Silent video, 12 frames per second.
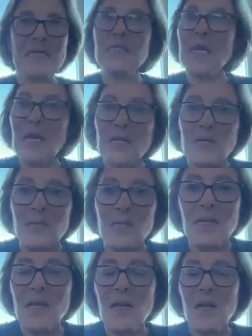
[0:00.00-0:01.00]
tunnel
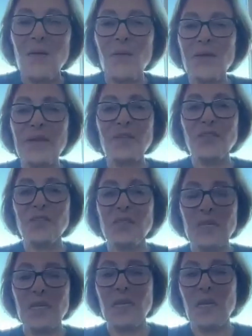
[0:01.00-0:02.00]
where they just
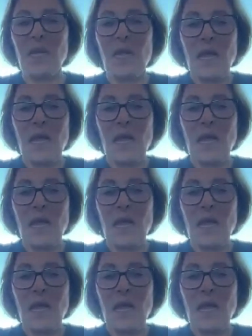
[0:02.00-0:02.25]
think,